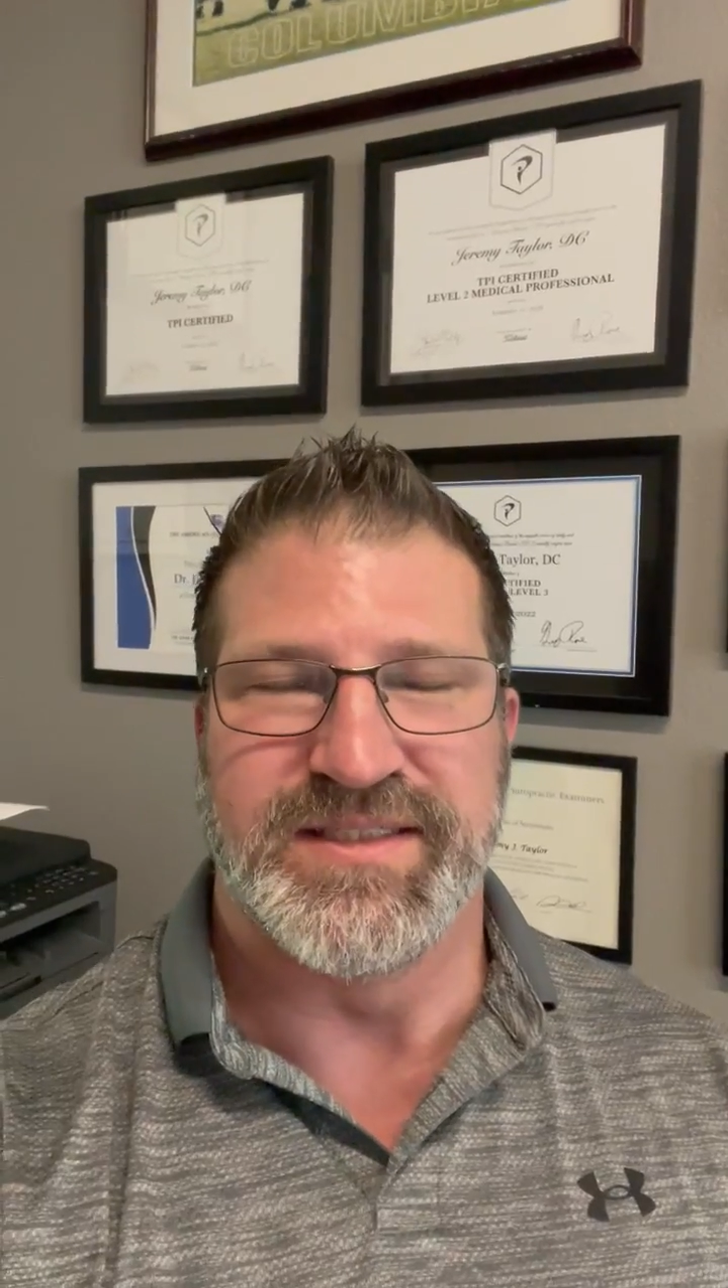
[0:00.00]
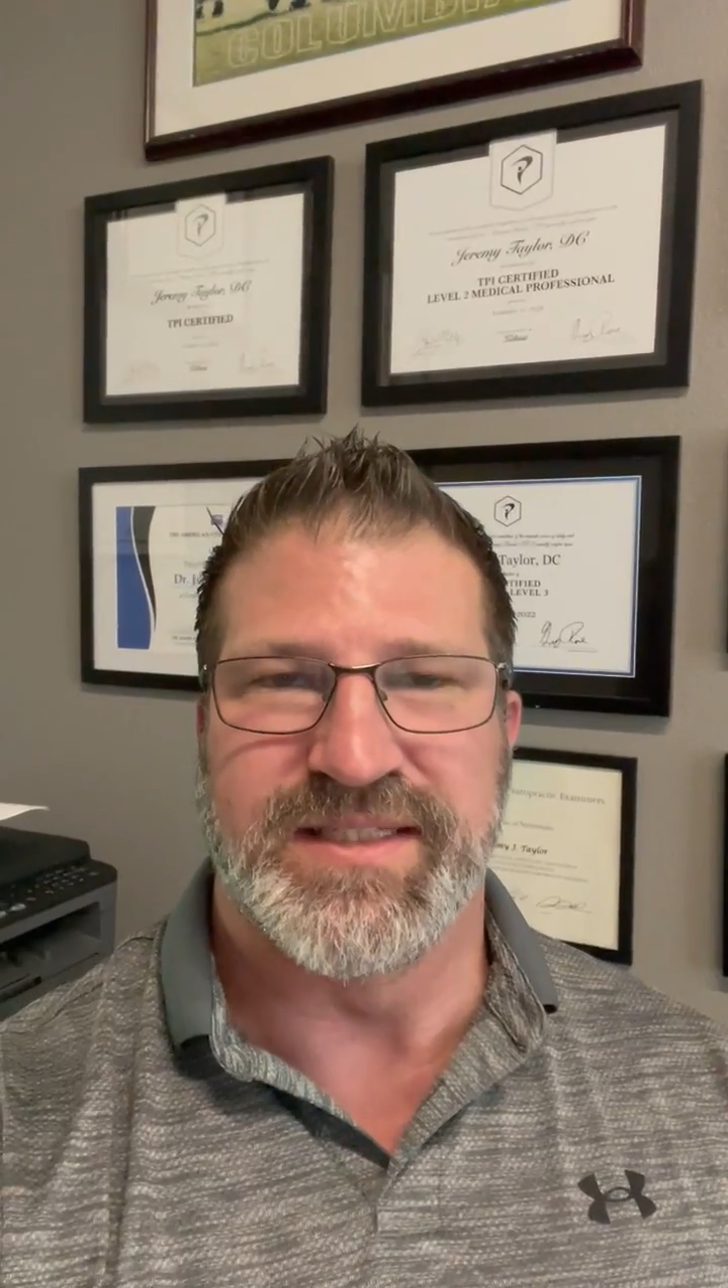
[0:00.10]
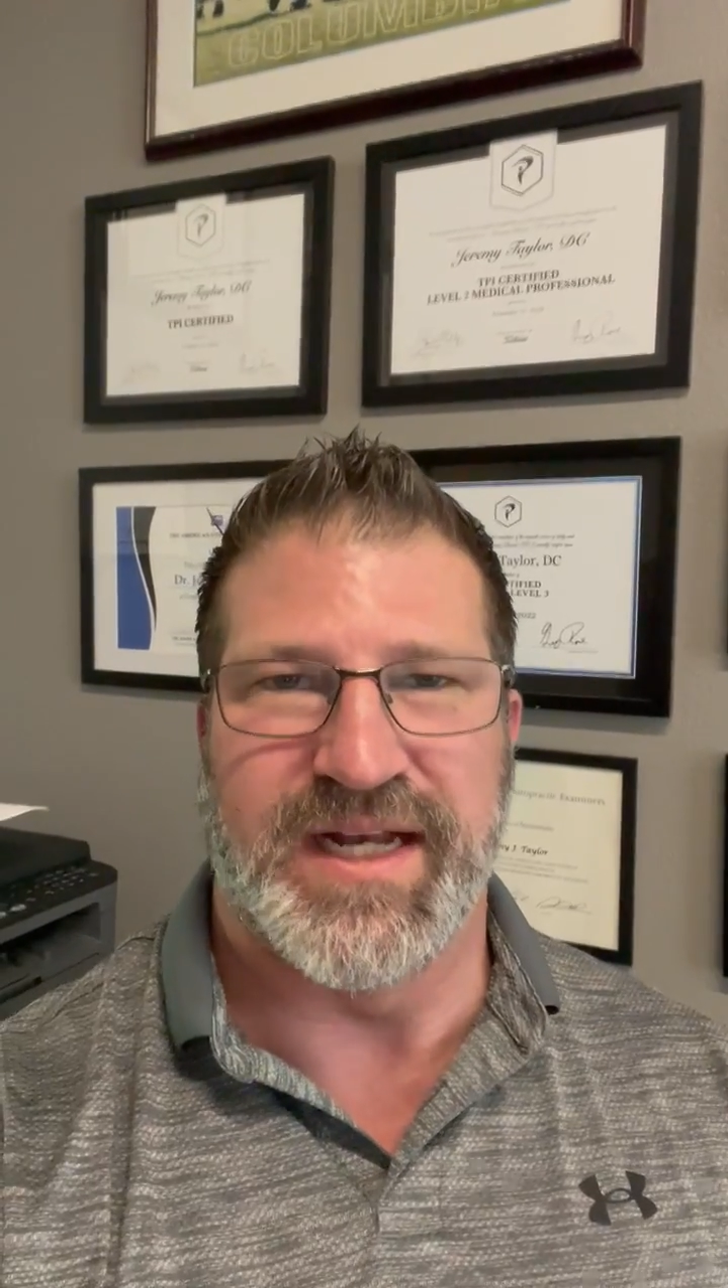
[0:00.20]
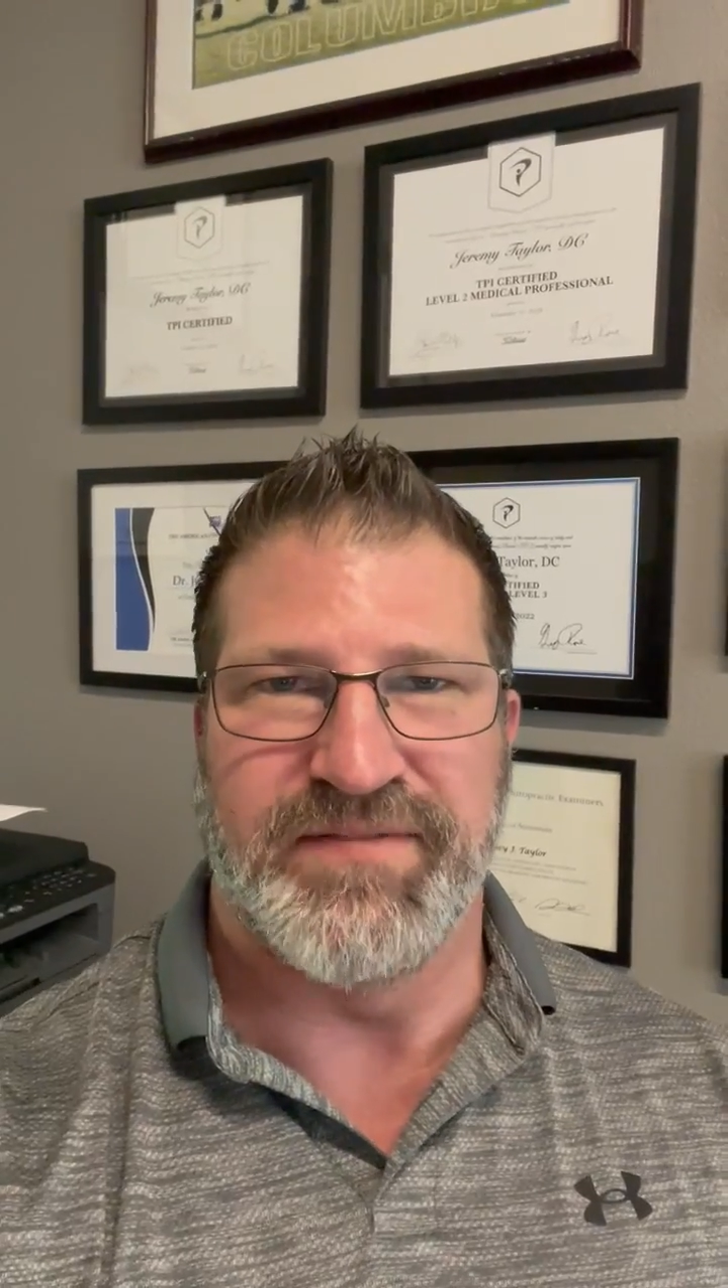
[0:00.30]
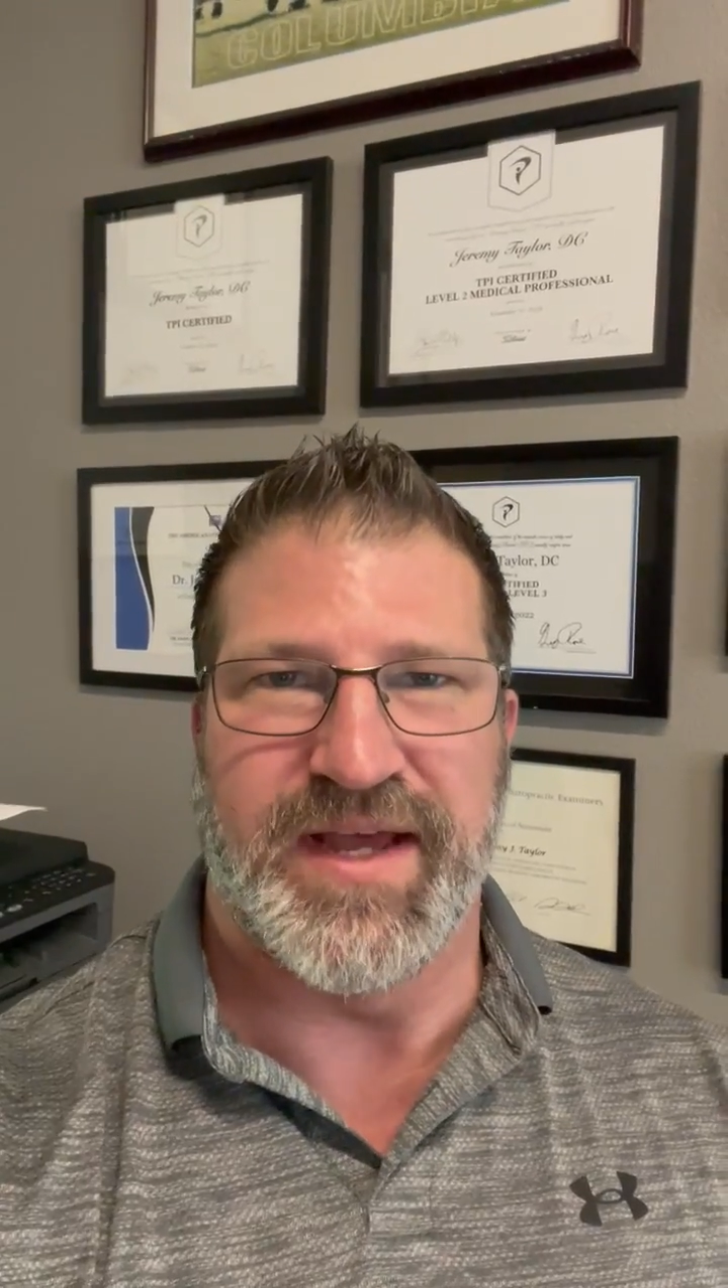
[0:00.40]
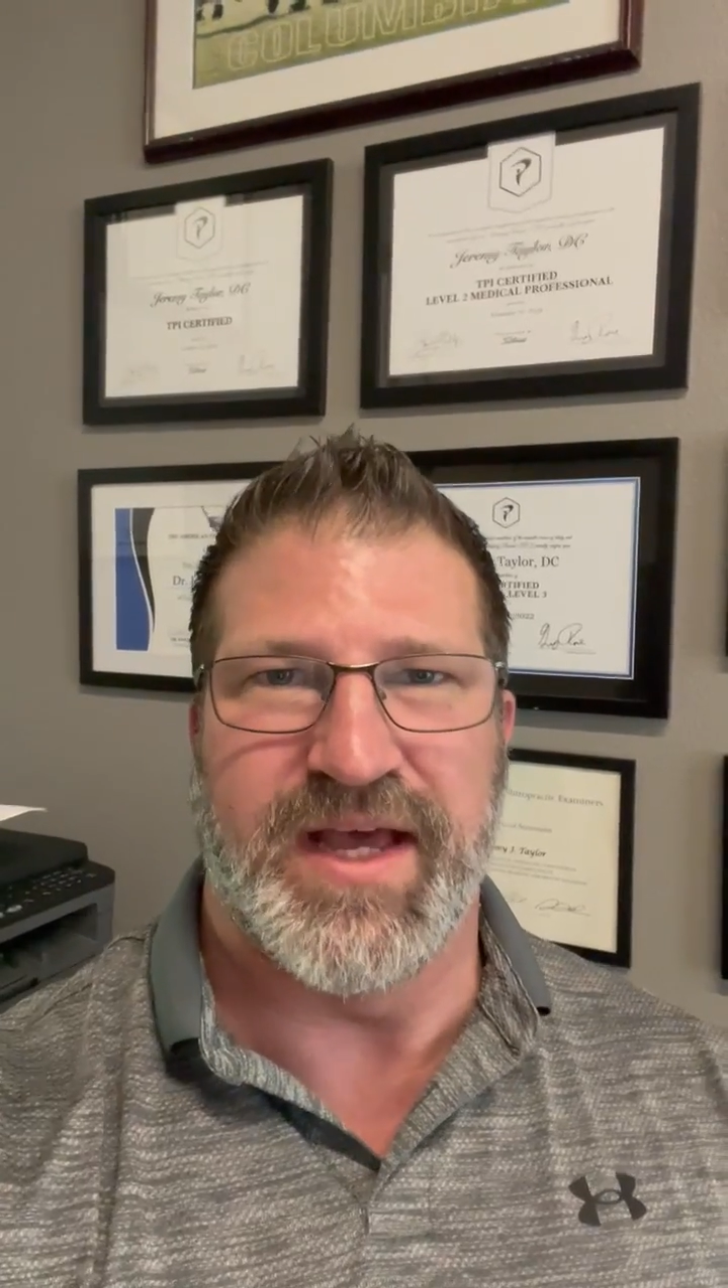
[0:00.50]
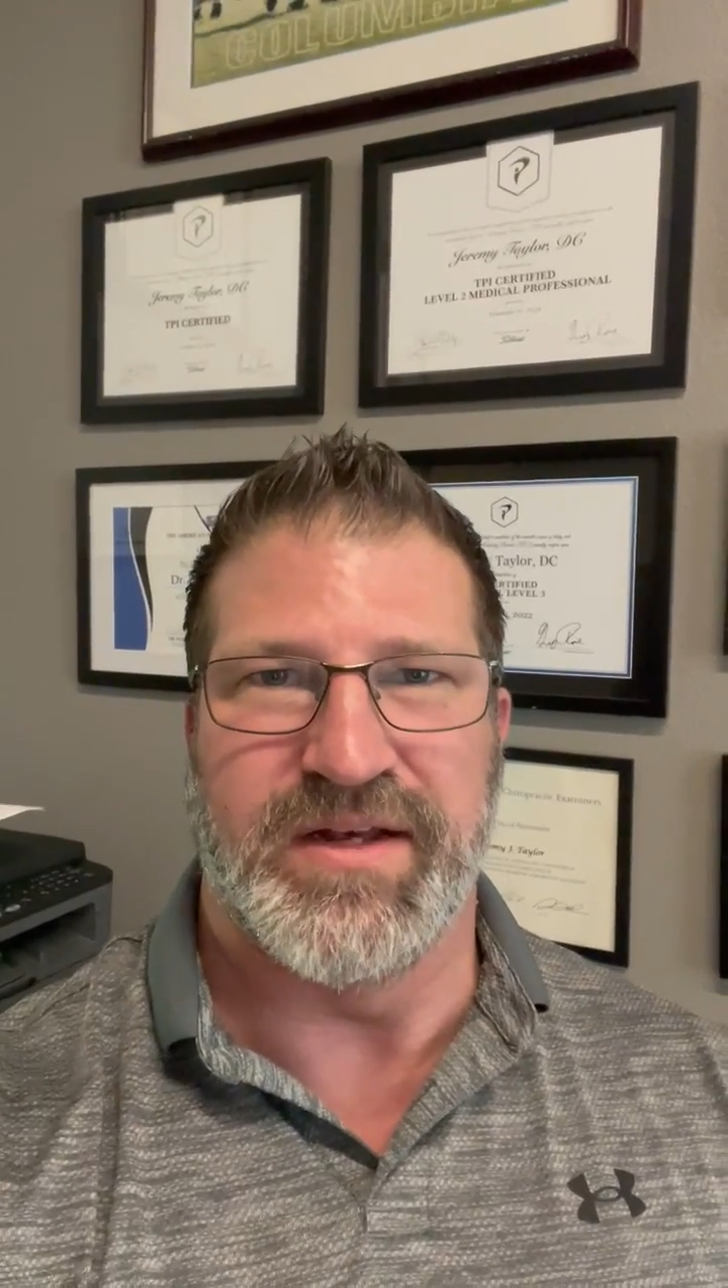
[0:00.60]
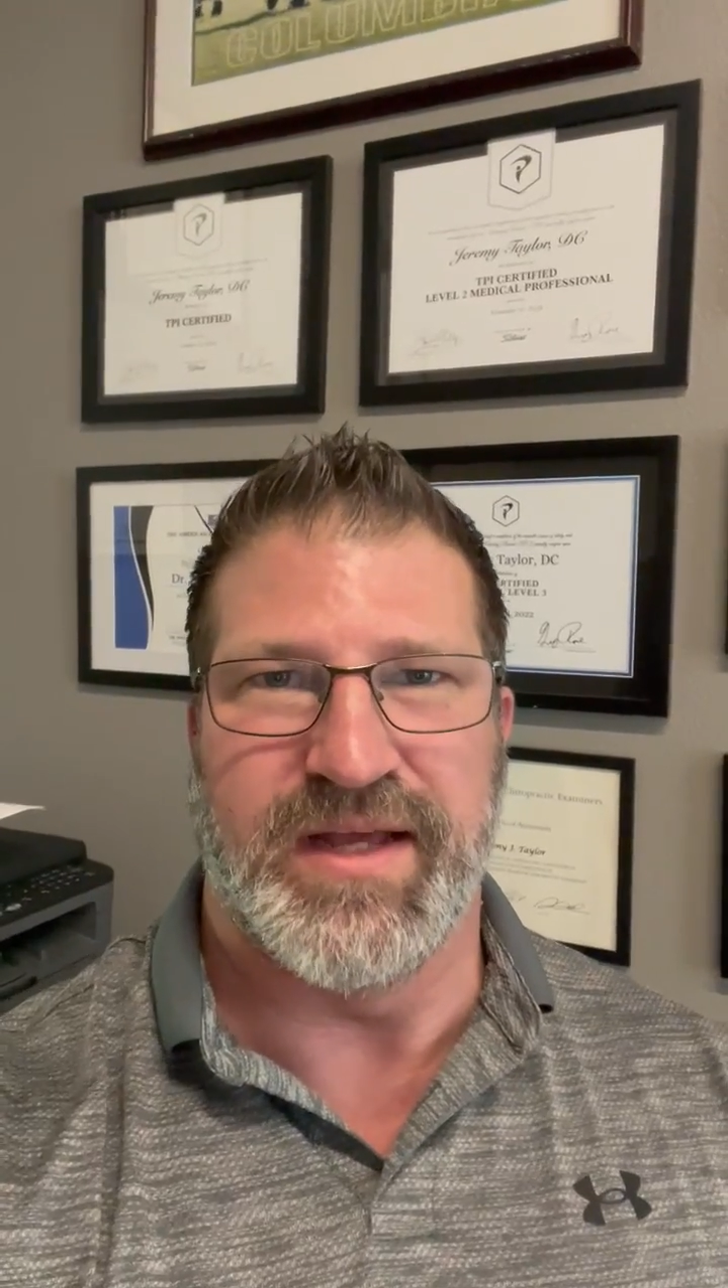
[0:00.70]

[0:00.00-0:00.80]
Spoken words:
that I've had